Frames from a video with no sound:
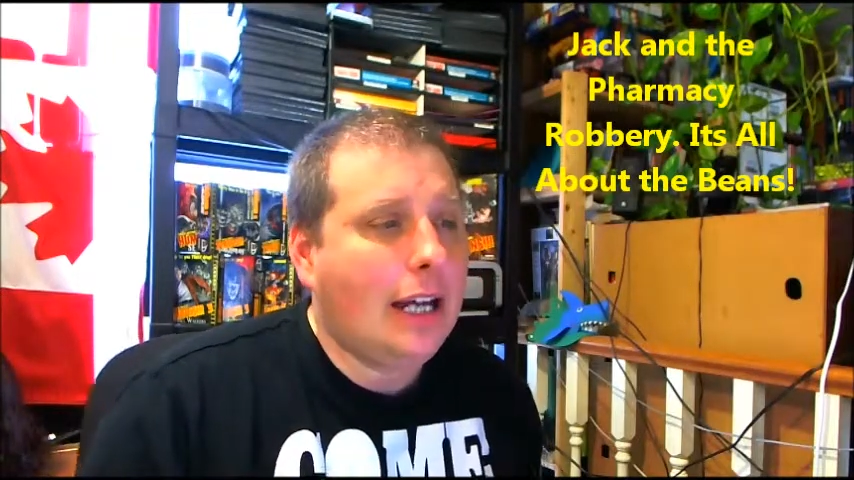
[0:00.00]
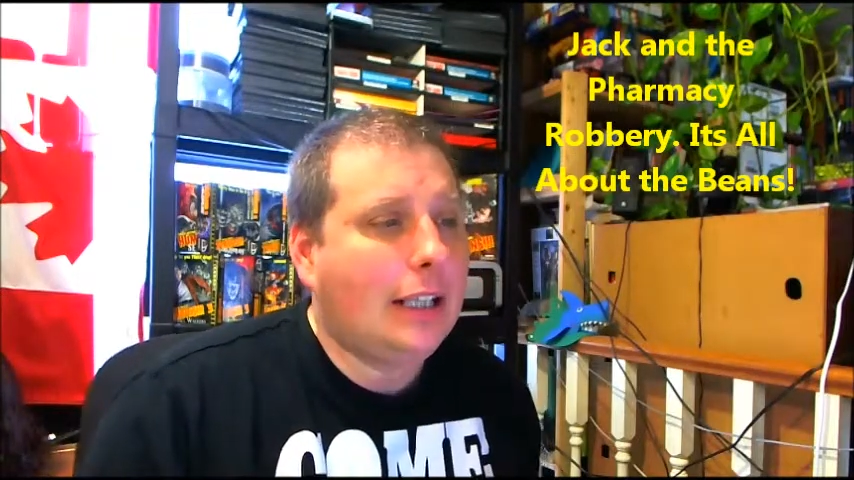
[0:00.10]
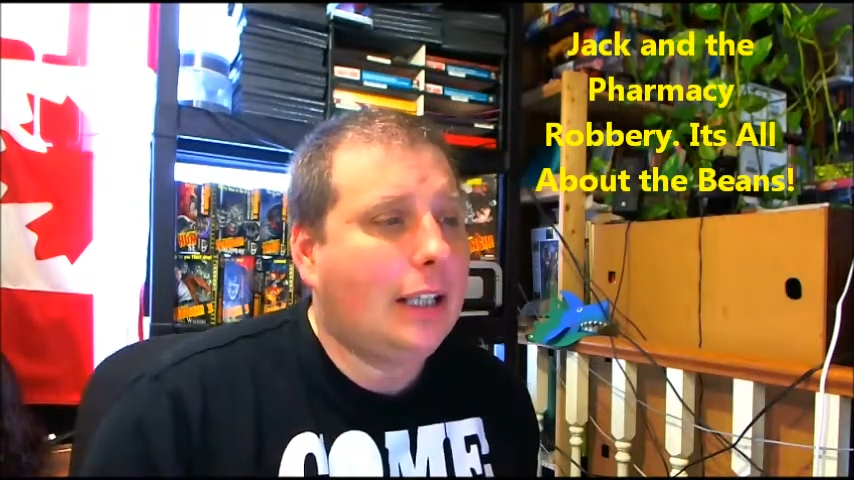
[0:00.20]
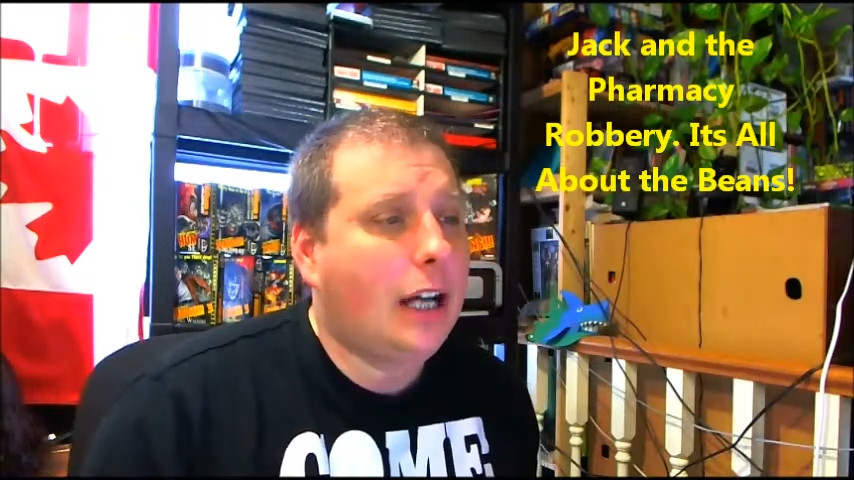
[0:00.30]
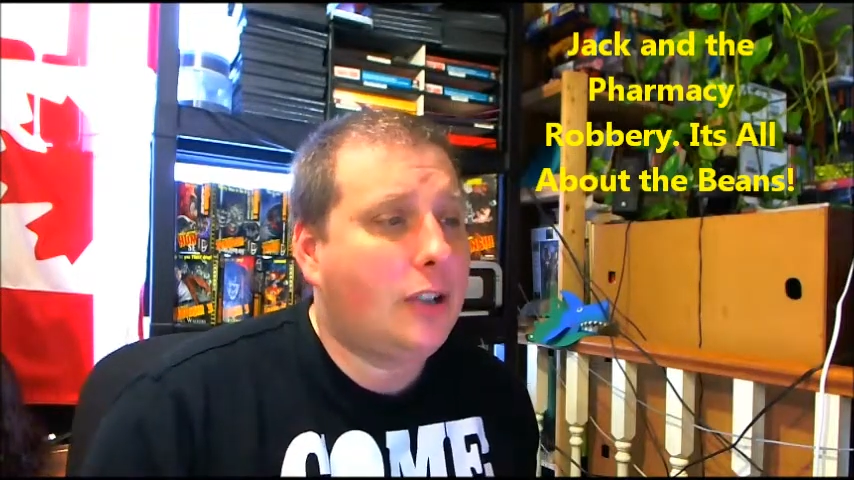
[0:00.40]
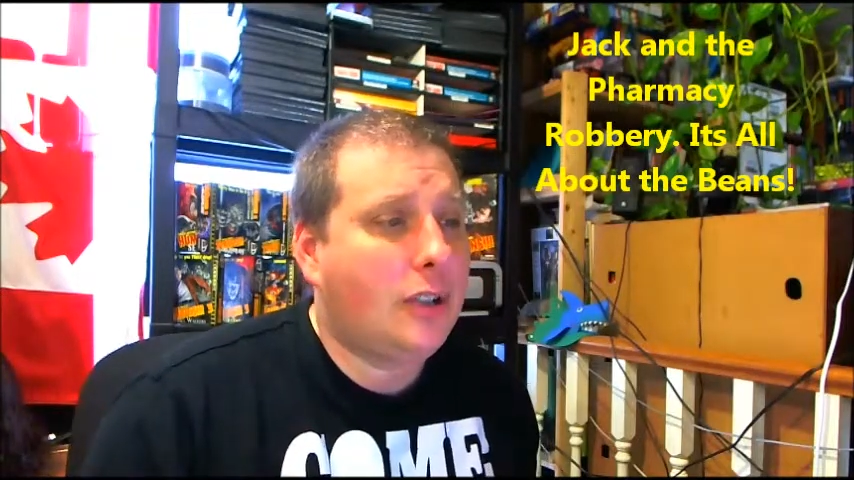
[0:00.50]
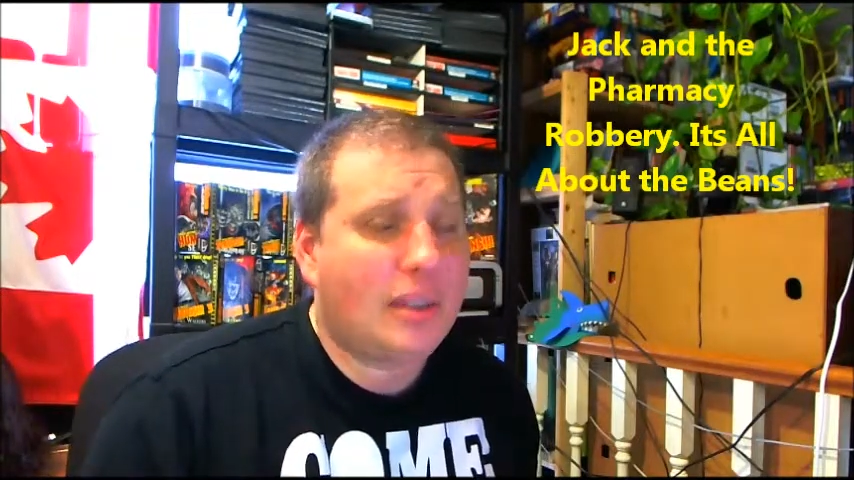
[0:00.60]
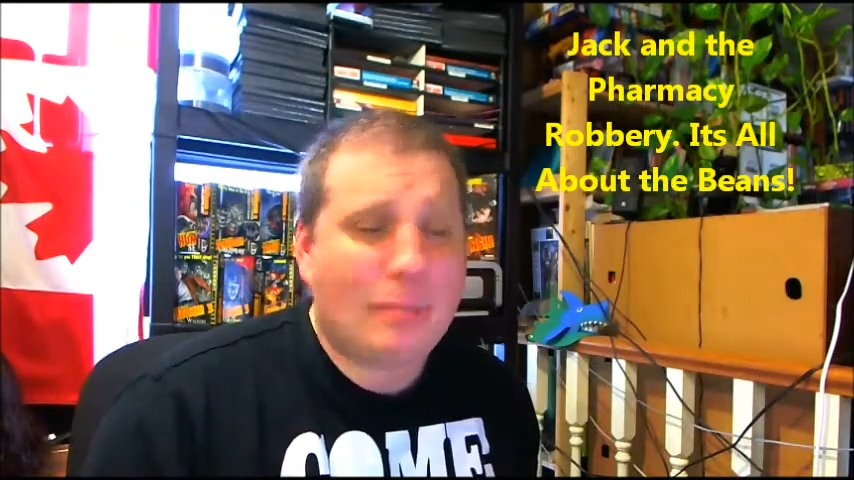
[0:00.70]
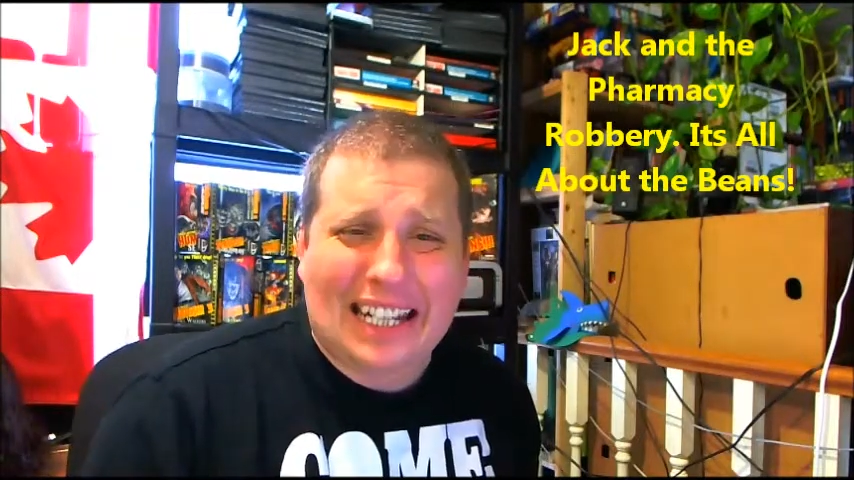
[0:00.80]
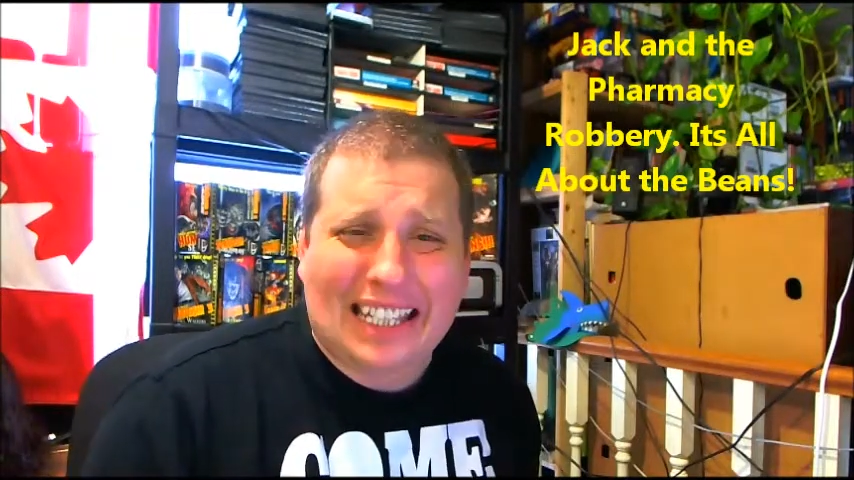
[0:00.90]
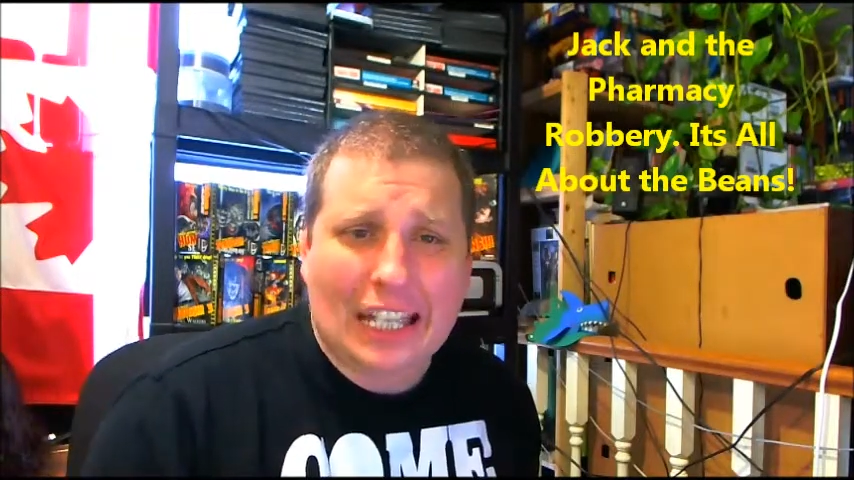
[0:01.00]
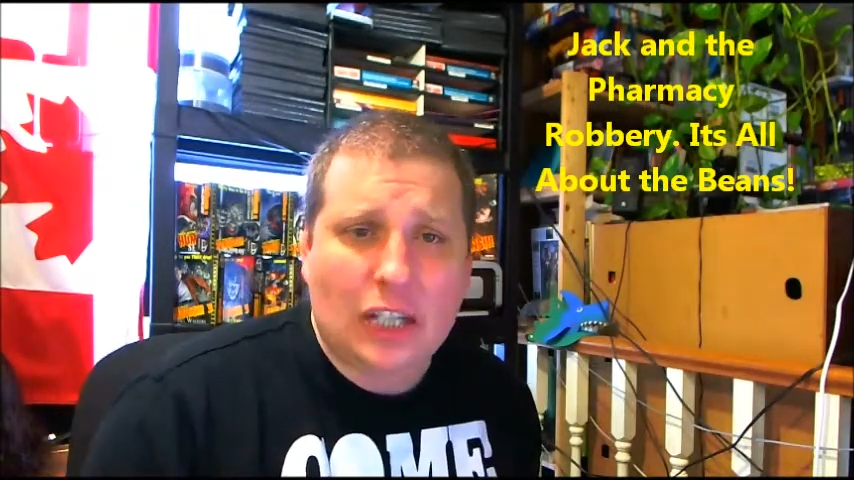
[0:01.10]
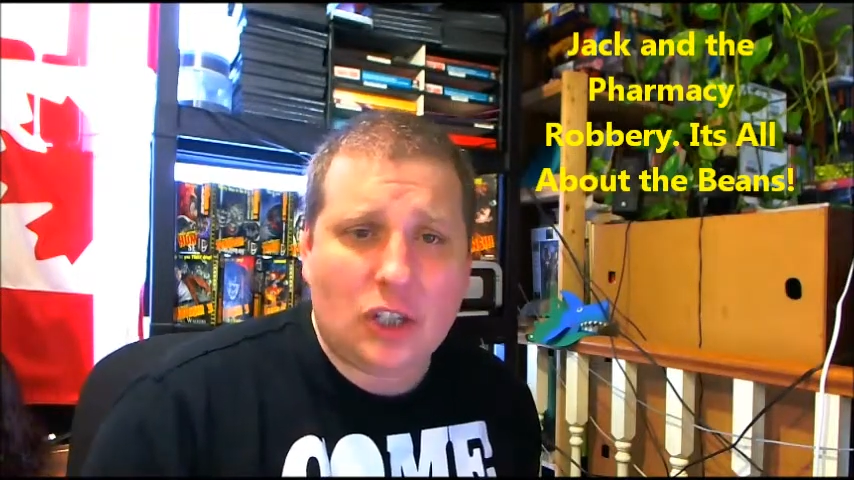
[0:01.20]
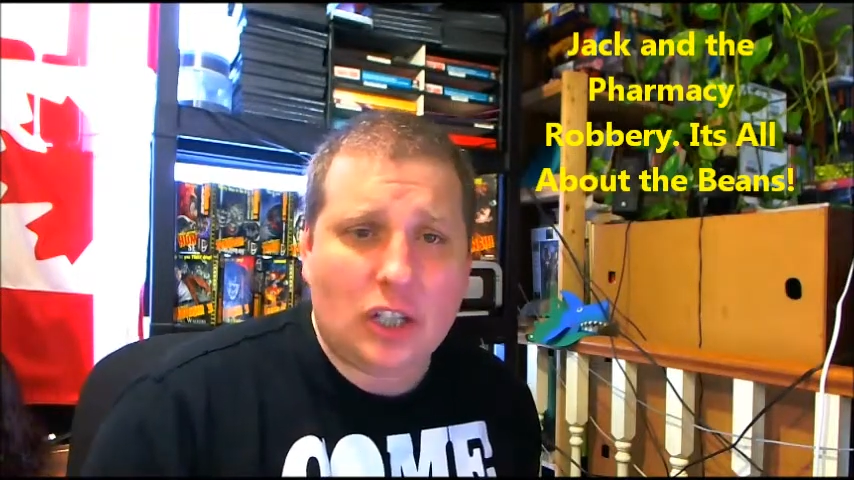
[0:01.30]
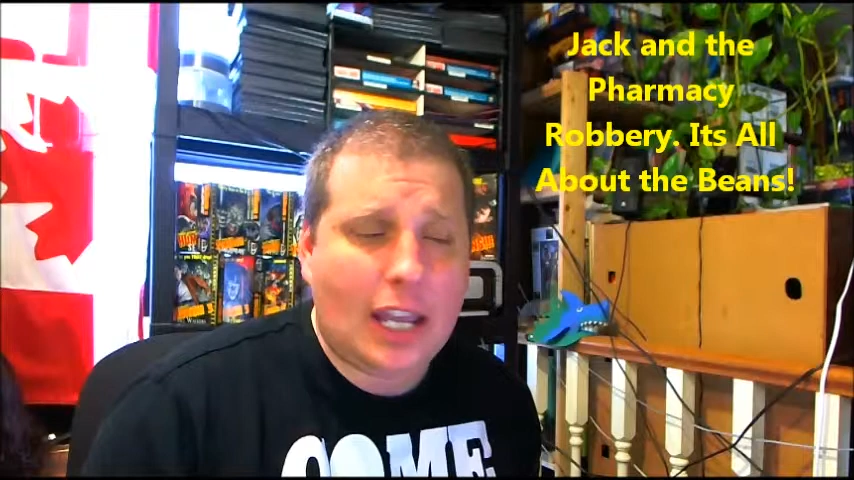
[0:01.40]
Uh, it's a
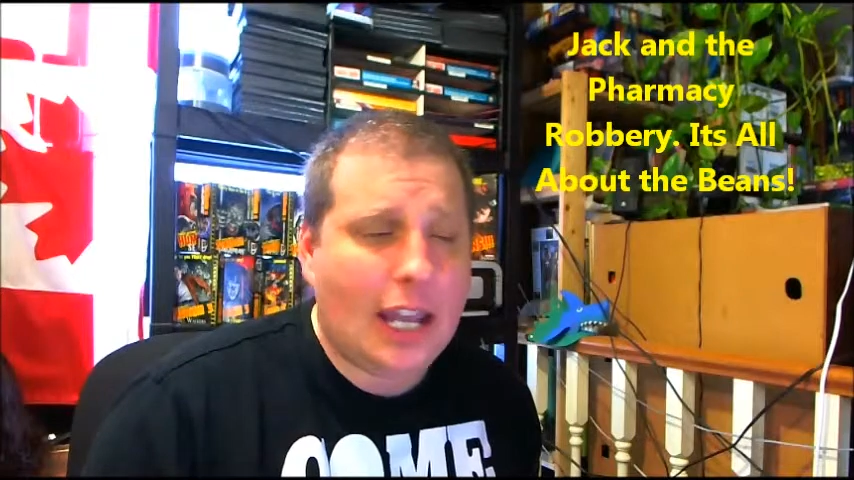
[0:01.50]
medication,